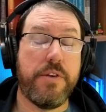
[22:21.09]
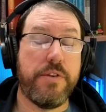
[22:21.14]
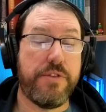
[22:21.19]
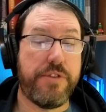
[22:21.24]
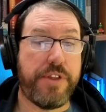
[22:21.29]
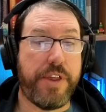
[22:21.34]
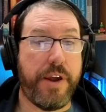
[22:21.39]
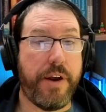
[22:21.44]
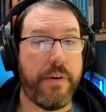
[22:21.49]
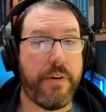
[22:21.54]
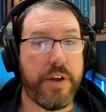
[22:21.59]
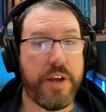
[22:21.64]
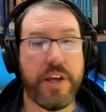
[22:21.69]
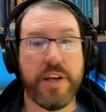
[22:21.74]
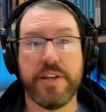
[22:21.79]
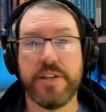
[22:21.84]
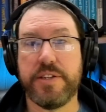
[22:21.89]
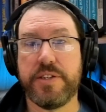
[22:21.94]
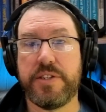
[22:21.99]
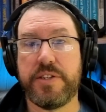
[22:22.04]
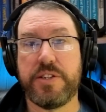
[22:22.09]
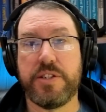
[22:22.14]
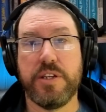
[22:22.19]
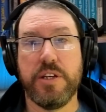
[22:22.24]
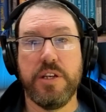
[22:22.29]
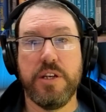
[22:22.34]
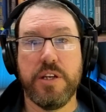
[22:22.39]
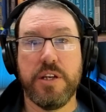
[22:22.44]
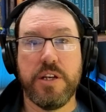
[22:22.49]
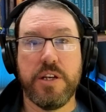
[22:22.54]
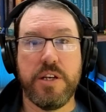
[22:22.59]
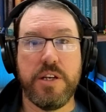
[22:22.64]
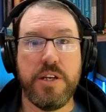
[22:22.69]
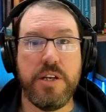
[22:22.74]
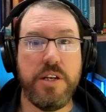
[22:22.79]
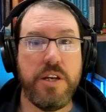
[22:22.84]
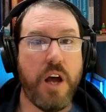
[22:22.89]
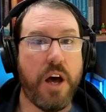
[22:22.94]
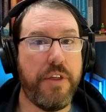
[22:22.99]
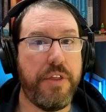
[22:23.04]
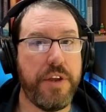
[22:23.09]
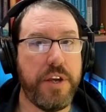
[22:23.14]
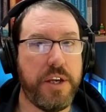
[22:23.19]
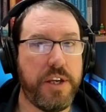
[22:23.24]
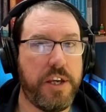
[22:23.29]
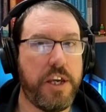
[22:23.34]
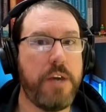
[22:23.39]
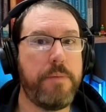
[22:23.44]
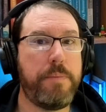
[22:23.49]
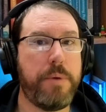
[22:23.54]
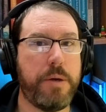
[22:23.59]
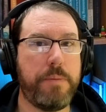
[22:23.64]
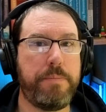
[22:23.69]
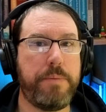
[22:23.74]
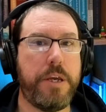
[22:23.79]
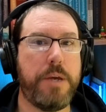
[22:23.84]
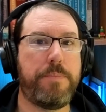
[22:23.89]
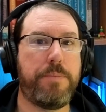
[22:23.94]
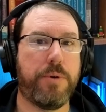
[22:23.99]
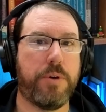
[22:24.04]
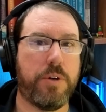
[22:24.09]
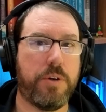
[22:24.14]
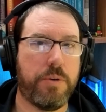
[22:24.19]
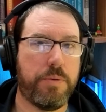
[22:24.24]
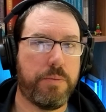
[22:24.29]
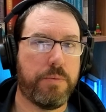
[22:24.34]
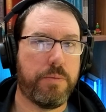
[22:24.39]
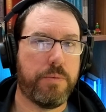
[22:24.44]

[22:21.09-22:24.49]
There is nothing keeping people